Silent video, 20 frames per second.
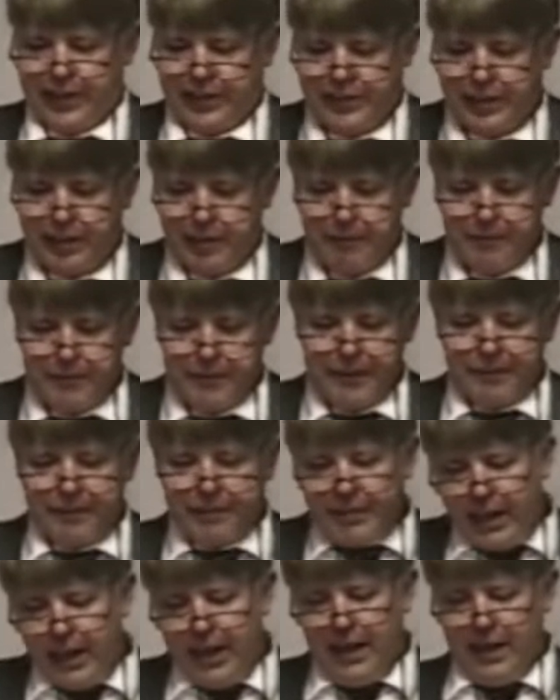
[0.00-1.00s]
against them.
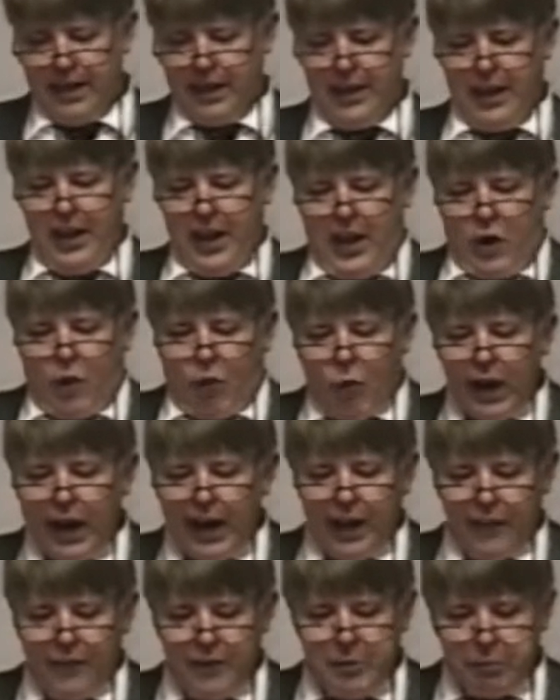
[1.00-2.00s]

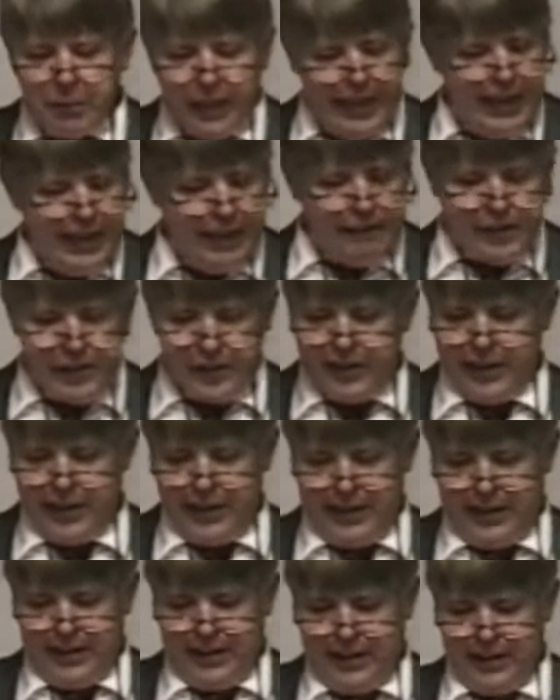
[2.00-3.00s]
Well, the plaintiffs,
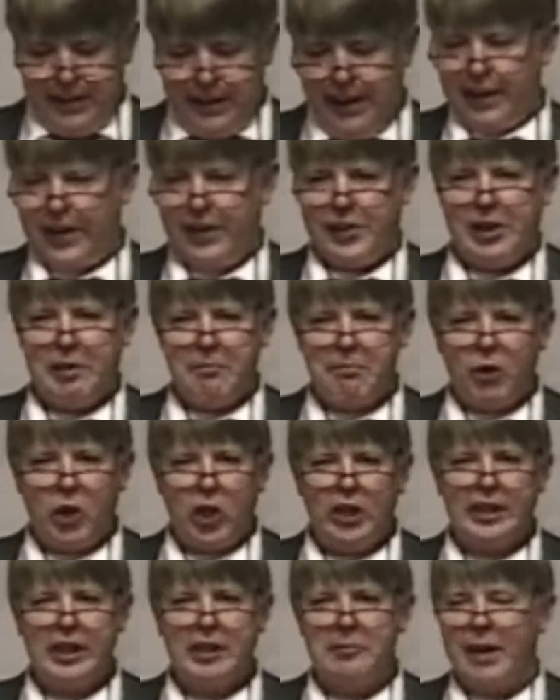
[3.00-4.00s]
I guess
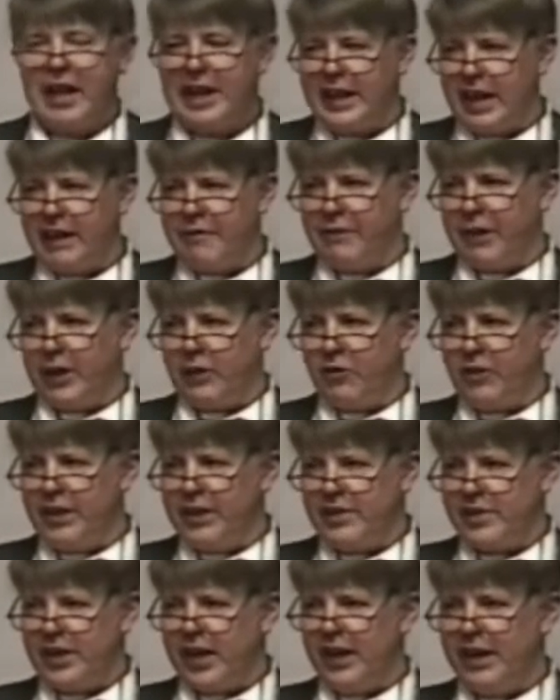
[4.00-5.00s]
emboldened by that victory,
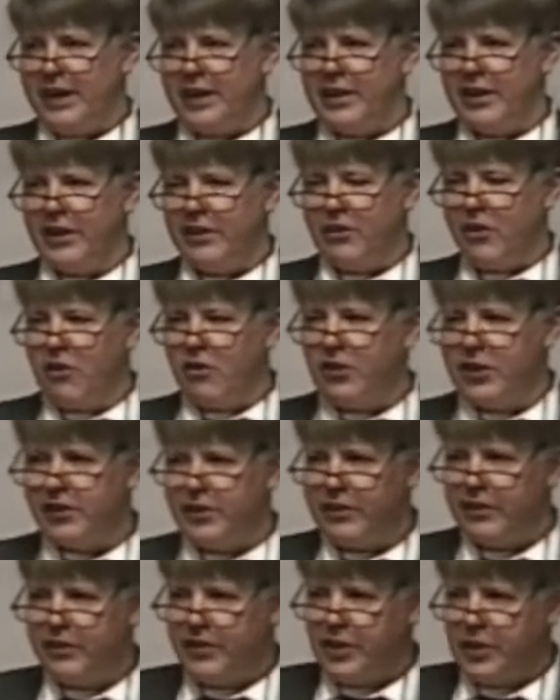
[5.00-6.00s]
decided to go to
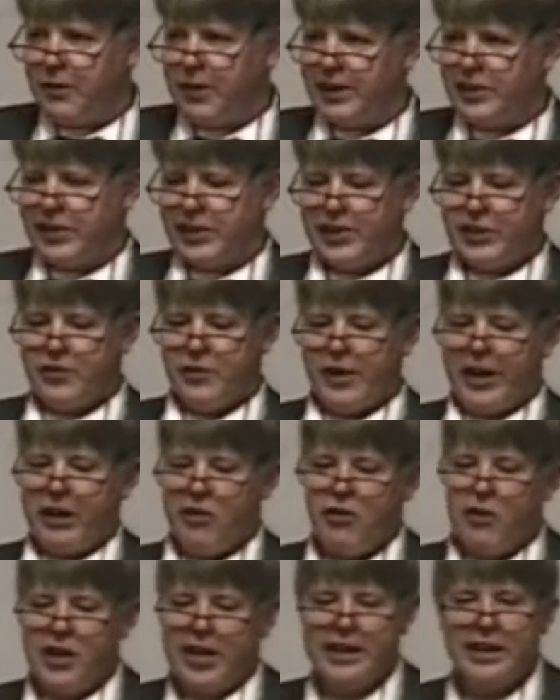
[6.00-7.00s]
the U.S.
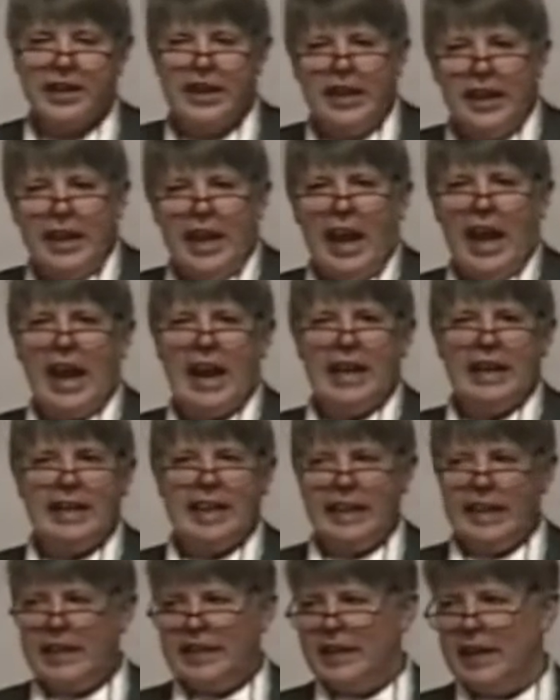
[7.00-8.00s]
District Court and
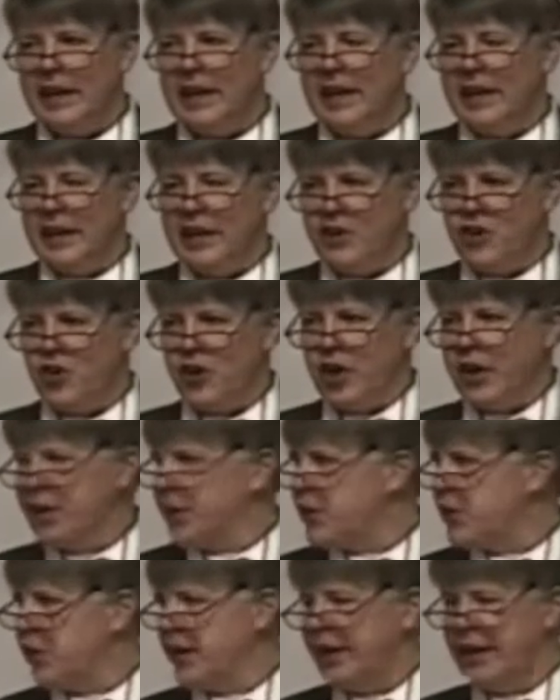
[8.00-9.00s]
get an
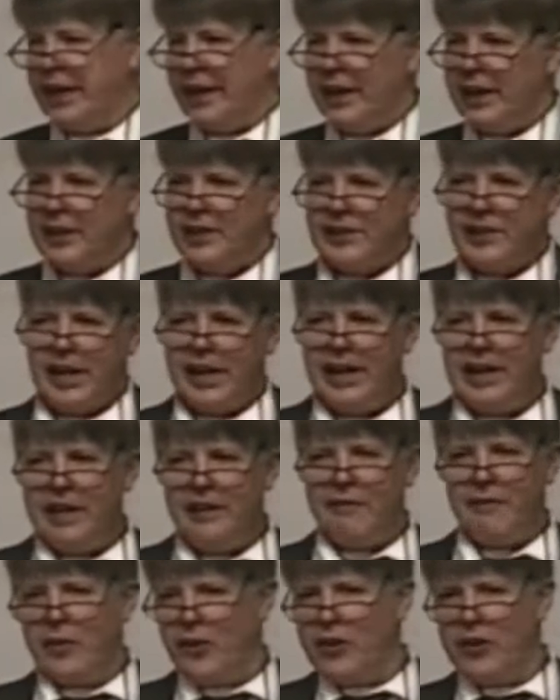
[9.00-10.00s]
injunction against
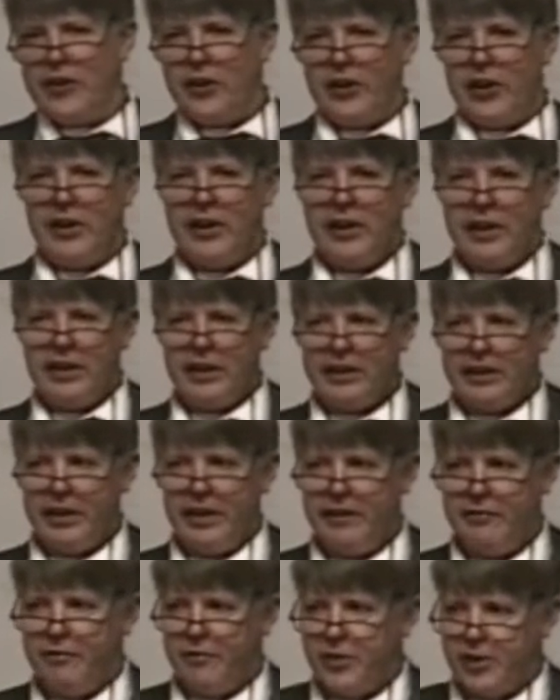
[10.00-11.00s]
any further
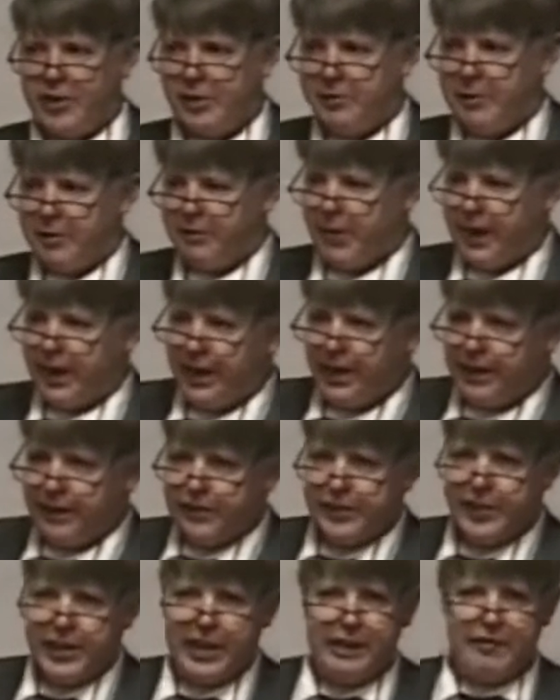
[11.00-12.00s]
enforcement by
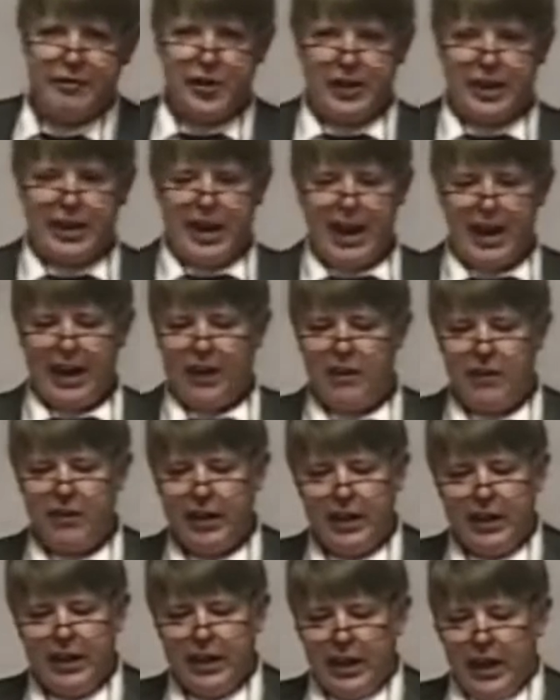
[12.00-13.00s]
the city of
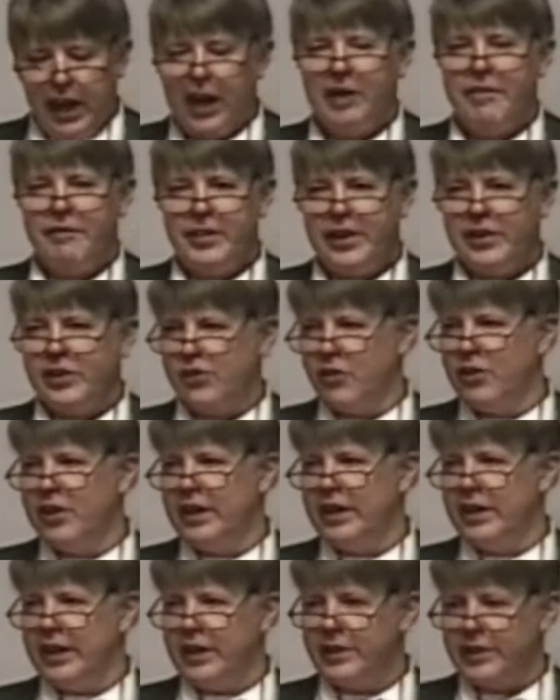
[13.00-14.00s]
Chicago of this
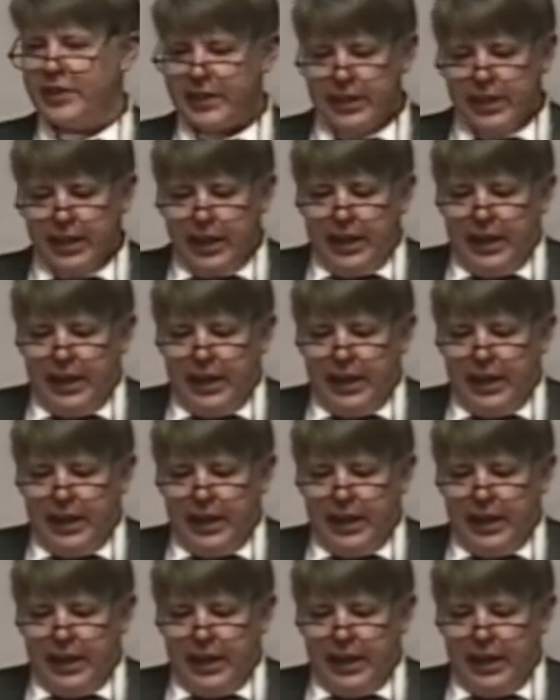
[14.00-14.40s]
ordinance.